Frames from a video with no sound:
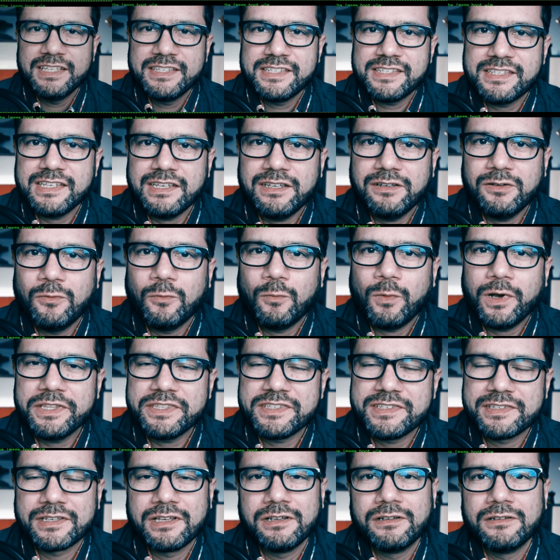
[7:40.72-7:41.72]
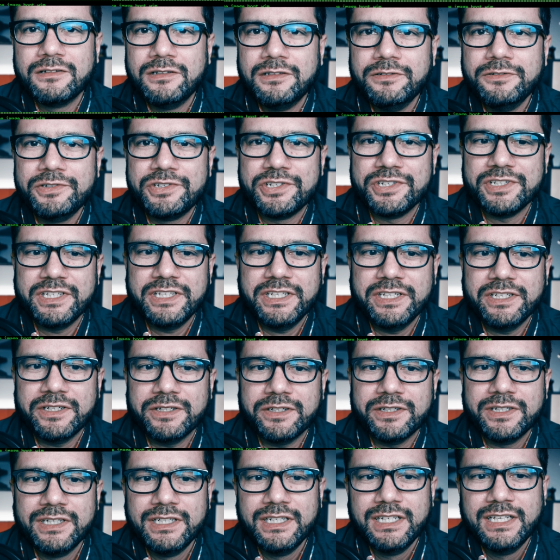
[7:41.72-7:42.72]
So, what's the conclusion
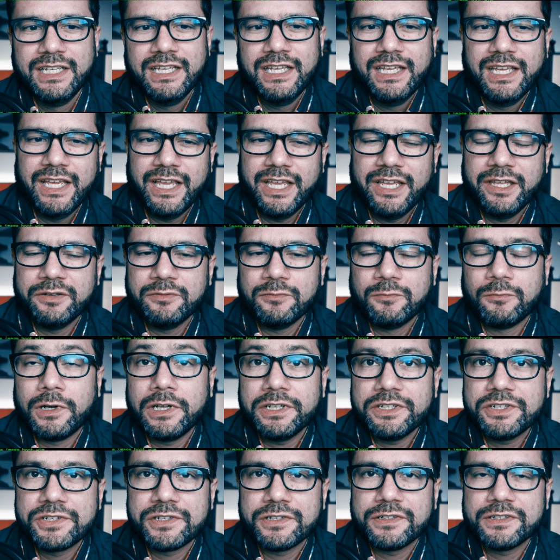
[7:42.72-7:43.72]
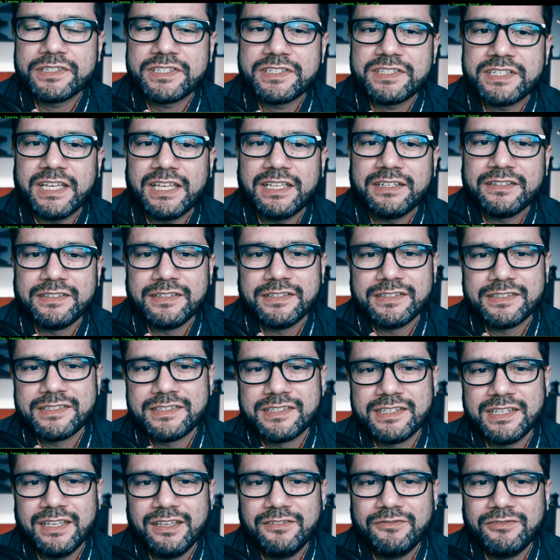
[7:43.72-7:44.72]
here? In one short
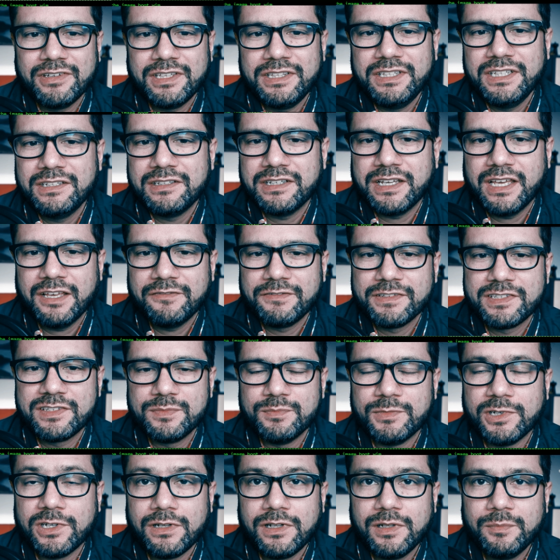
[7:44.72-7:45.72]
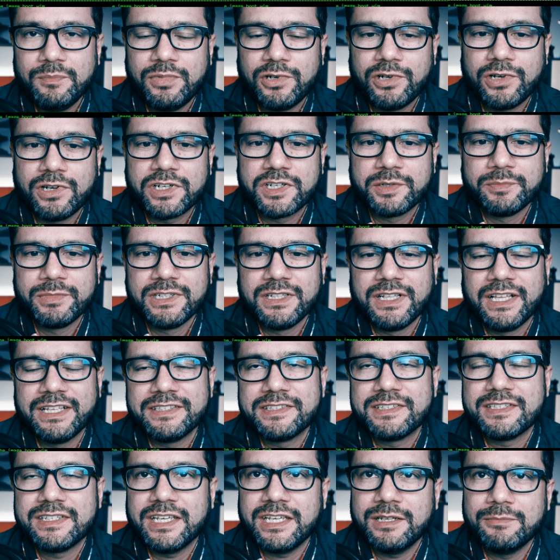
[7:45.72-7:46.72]
sentence, if you need to have a small, portable
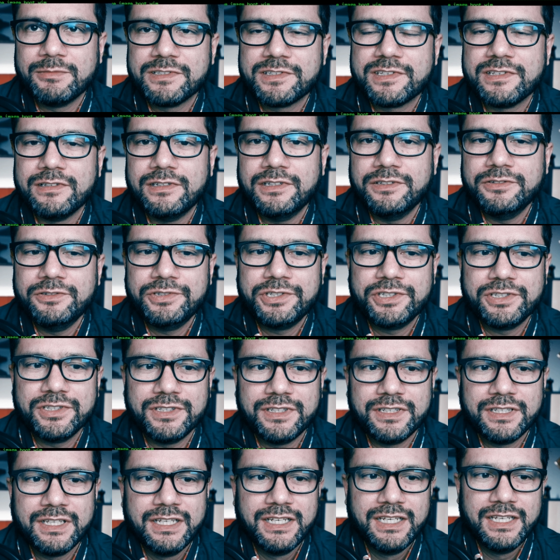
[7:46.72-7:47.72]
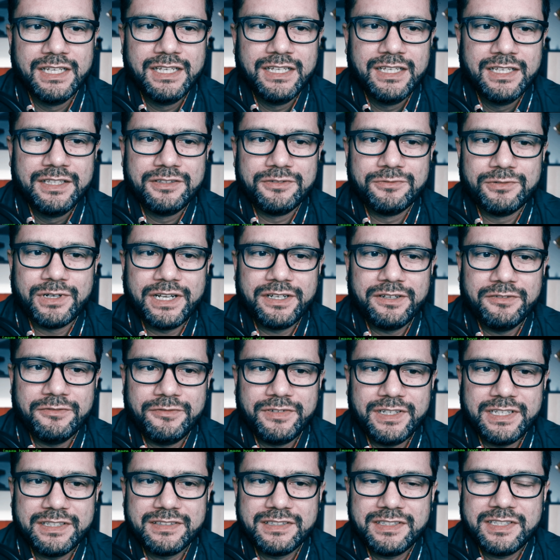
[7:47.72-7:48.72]
and stable solution to
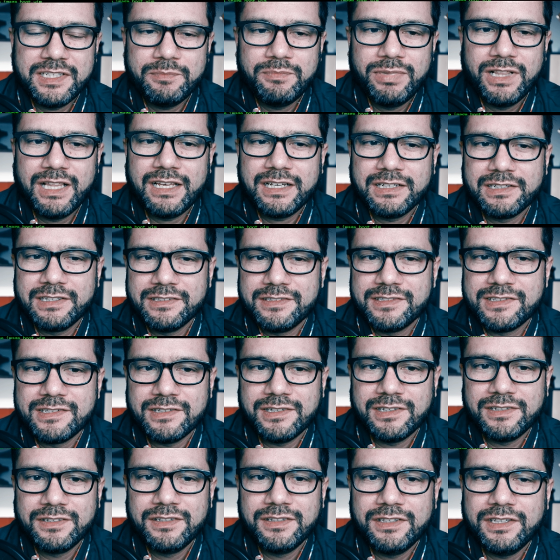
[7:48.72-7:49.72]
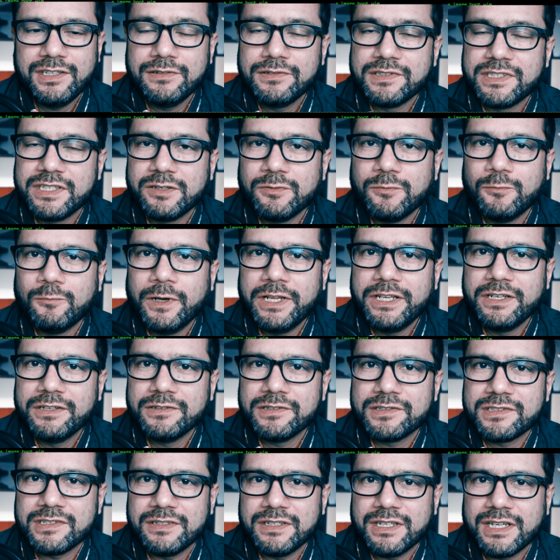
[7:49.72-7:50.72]
run VST plugins on using
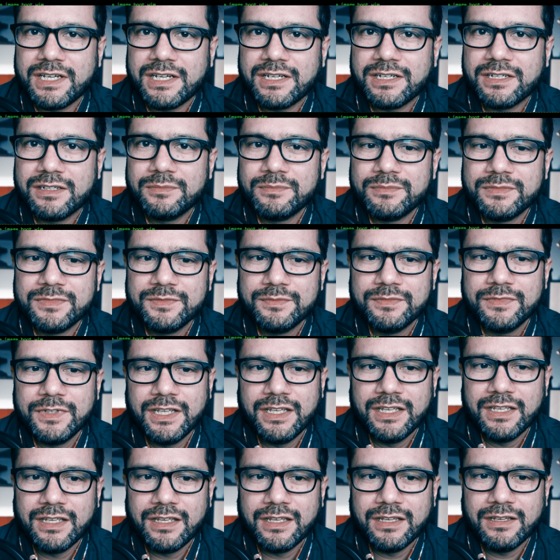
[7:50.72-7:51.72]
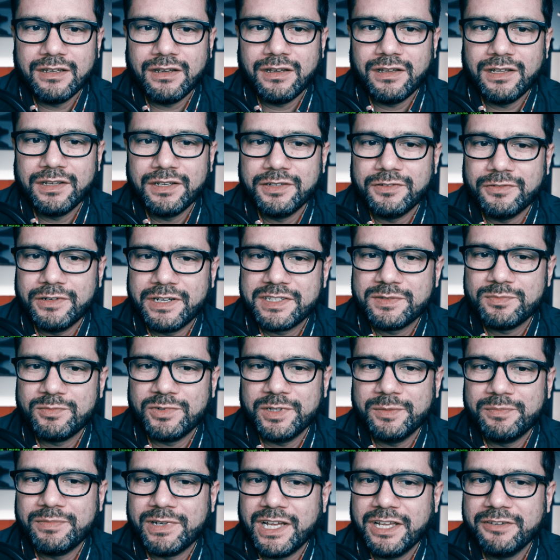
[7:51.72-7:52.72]
Windows on ARM, on the
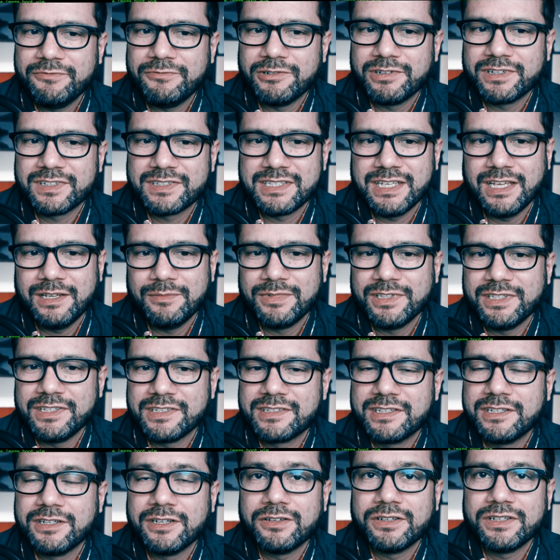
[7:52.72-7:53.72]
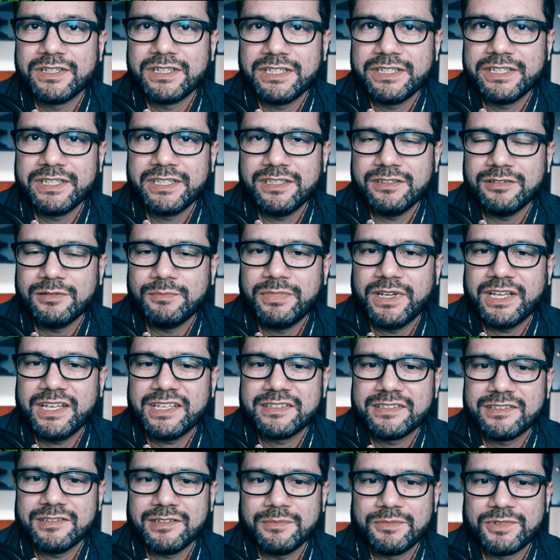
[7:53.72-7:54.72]
Raspberry Pi, for example, is currently your
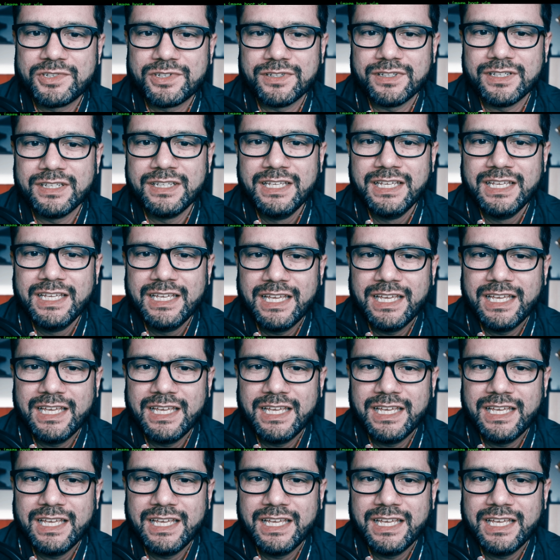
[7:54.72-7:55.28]
best option,